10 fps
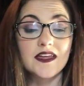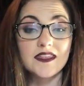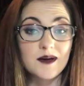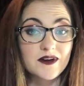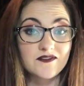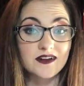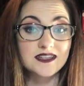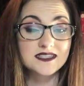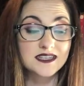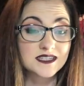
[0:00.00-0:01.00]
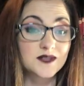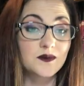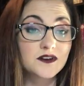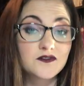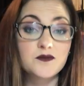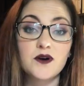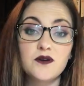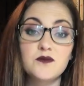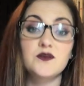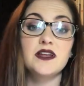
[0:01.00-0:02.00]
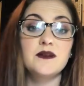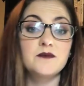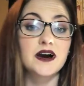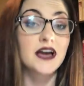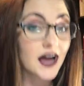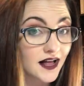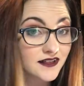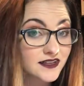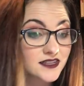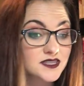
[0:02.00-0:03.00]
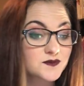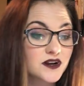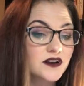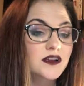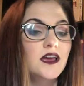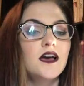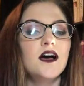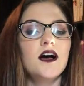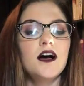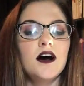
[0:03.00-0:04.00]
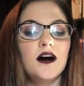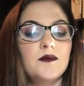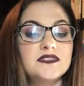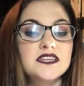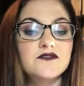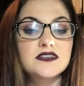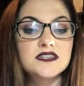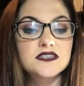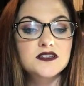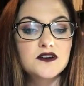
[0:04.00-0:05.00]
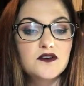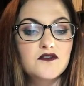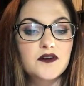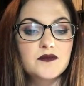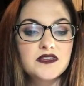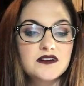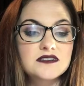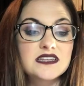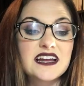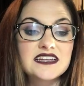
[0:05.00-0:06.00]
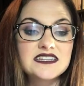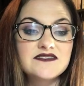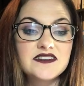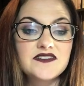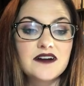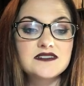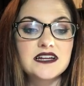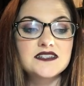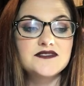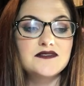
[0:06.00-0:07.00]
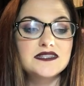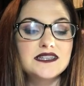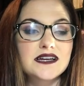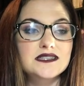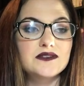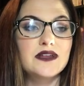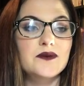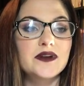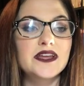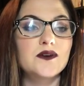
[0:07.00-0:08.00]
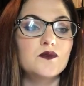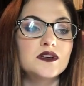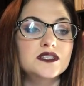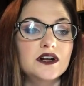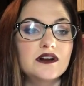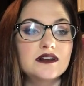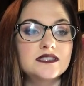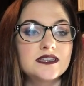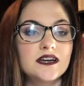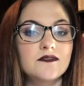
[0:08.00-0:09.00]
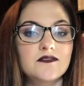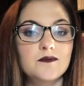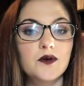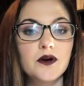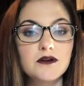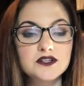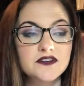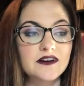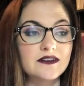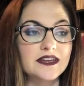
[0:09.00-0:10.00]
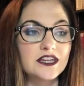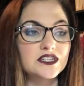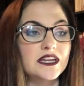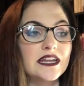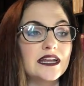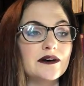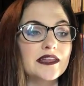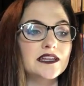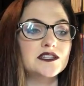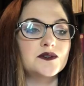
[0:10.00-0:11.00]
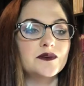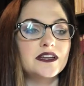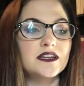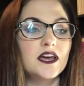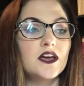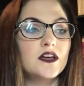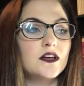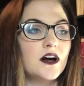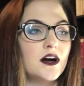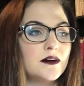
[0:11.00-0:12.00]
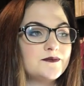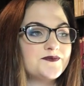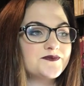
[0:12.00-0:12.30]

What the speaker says: That, my friends, is the wonderful poem written by Allen Ginsberg in San Francisco from the years of 1955 to 1956. So that reading was courtesy of the Poetry Foundation, and now I'd like to read a